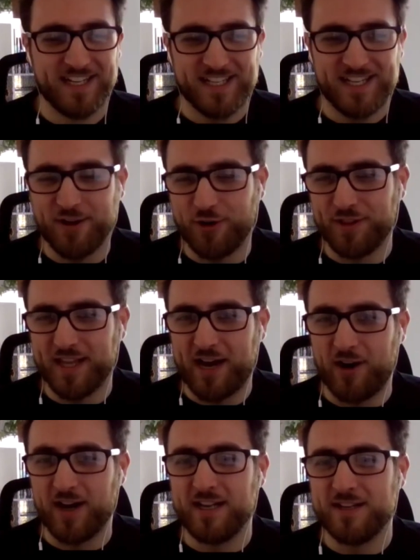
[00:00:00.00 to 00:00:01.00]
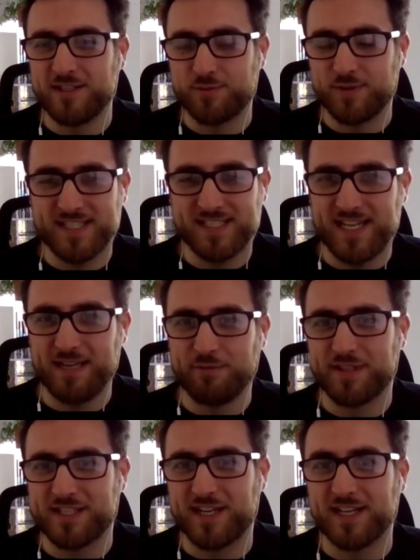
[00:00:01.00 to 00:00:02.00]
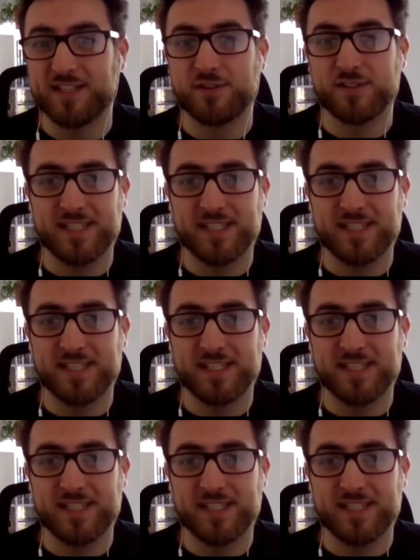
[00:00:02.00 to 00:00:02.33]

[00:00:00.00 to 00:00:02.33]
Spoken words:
on that island when he's dealing with the dinosaurs,